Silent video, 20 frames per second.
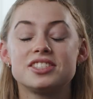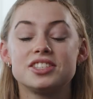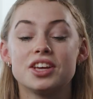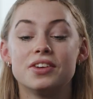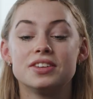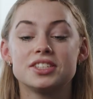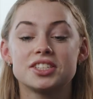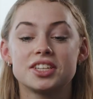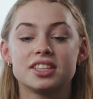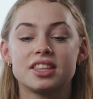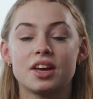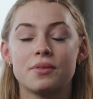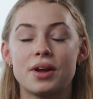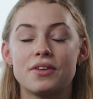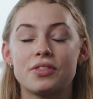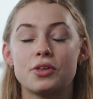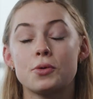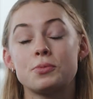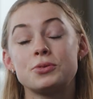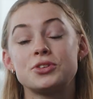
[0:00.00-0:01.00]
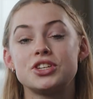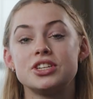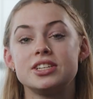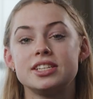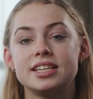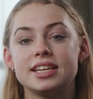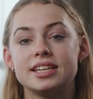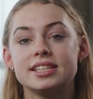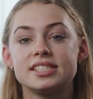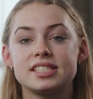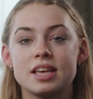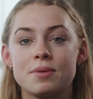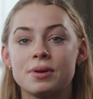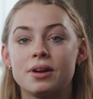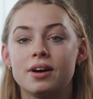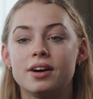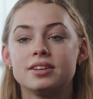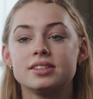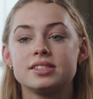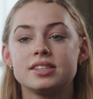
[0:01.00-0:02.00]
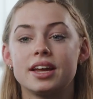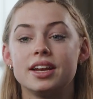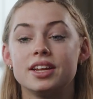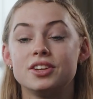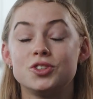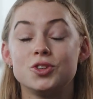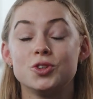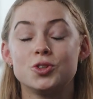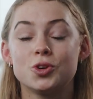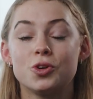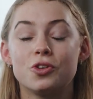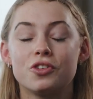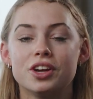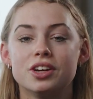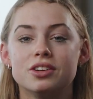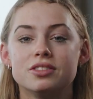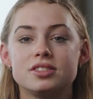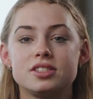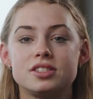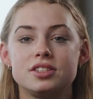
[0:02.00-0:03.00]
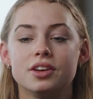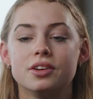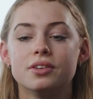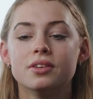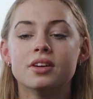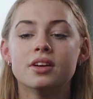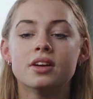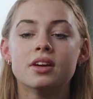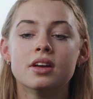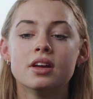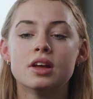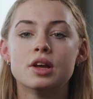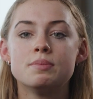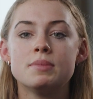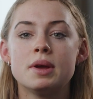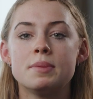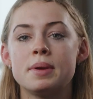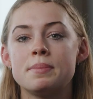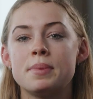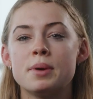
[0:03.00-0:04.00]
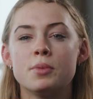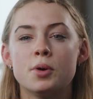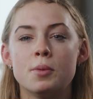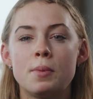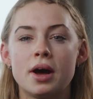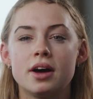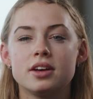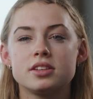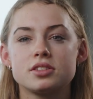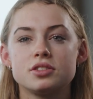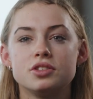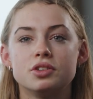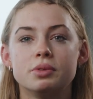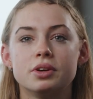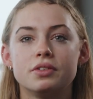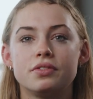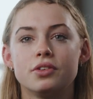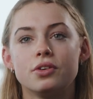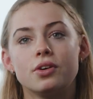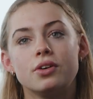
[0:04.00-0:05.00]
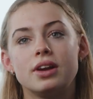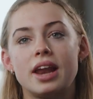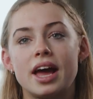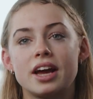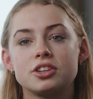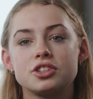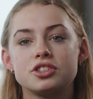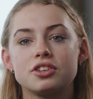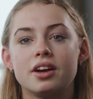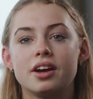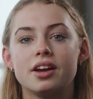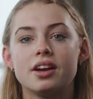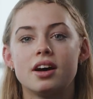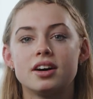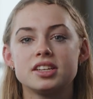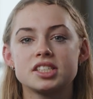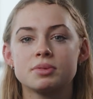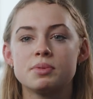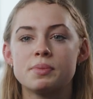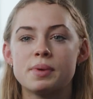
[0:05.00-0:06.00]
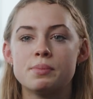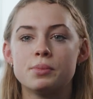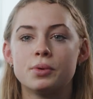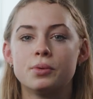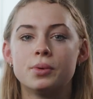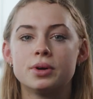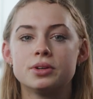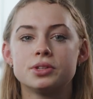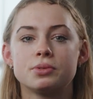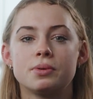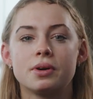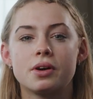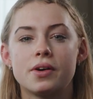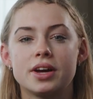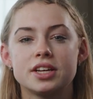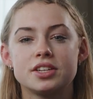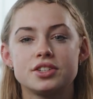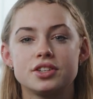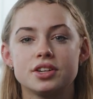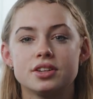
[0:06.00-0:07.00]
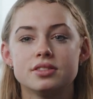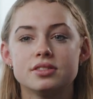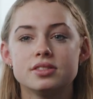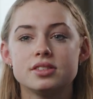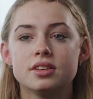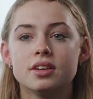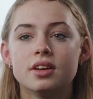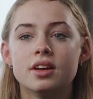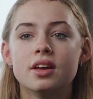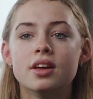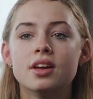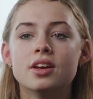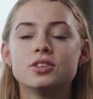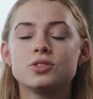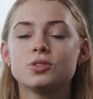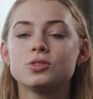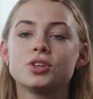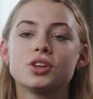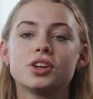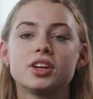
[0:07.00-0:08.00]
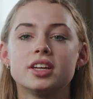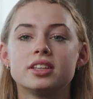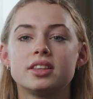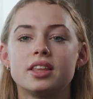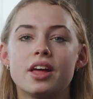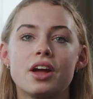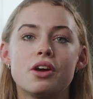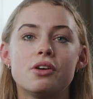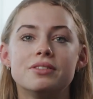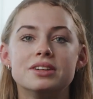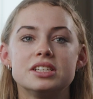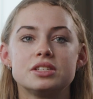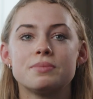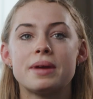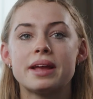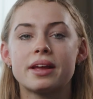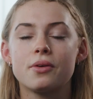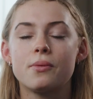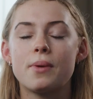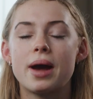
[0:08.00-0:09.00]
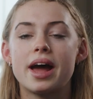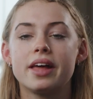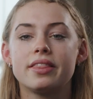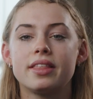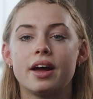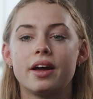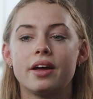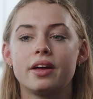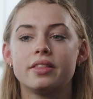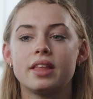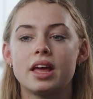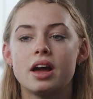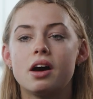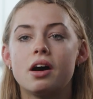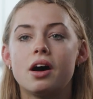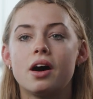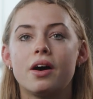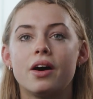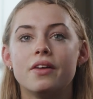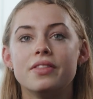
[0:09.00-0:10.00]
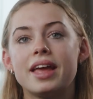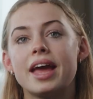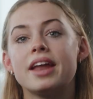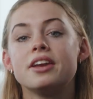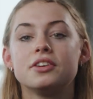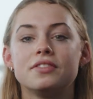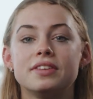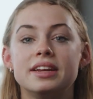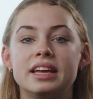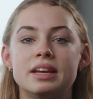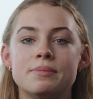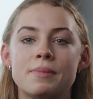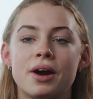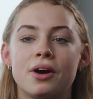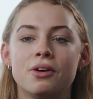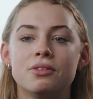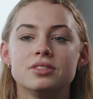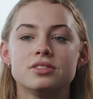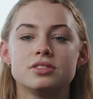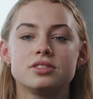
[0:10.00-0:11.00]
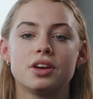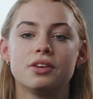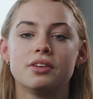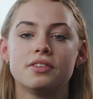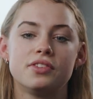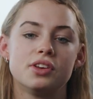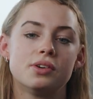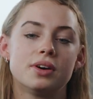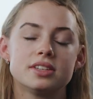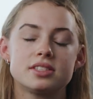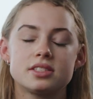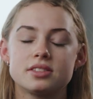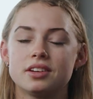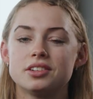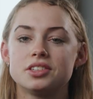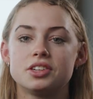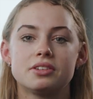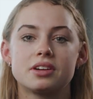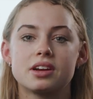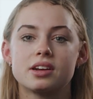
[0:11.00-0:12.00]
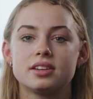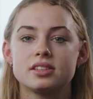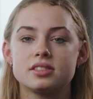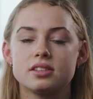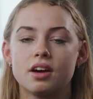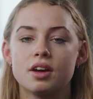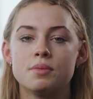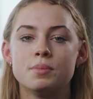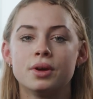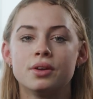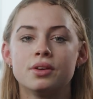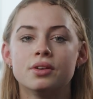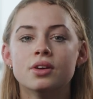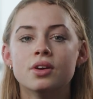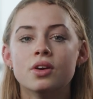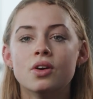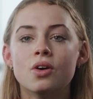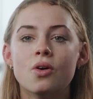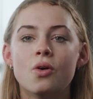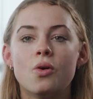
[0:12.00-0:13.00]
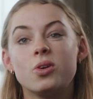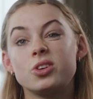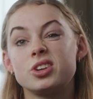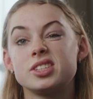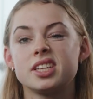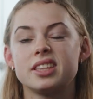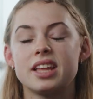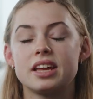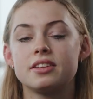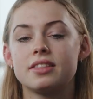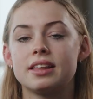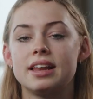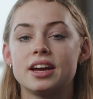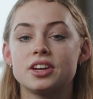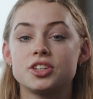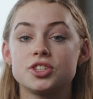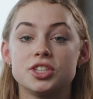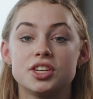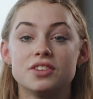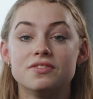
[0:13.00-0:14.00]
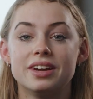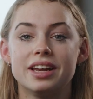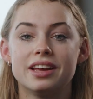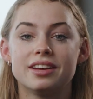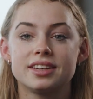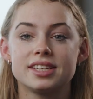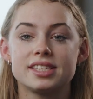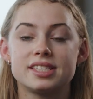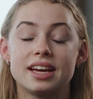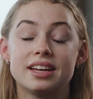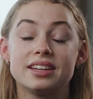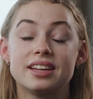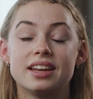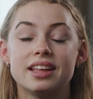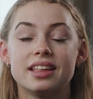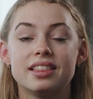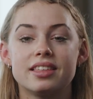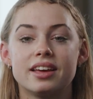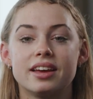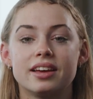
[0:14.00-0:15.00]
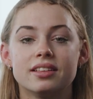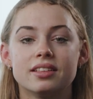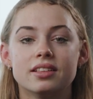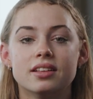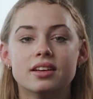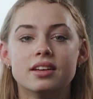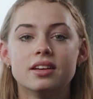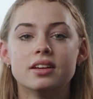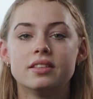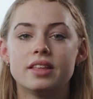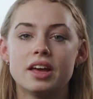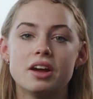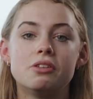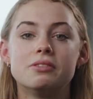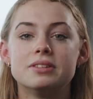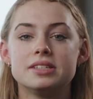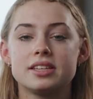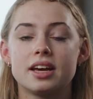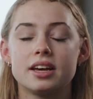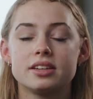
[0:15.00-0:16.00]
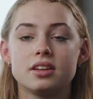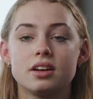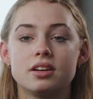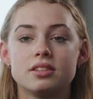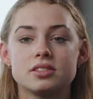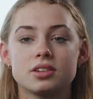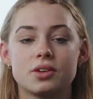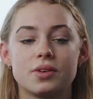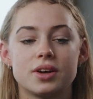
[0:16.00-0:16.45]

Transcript: so it's good that we have the opportunity in seminars and in tutorials to maybe a bit more personal with your lecturer and ask them a bit more one-to-one -one questions. It's also good they always make aware that they are on the end of an email and so if you are stuck during an assignment or just at the end of the lecture you didn't really understand anything, they're always there to answer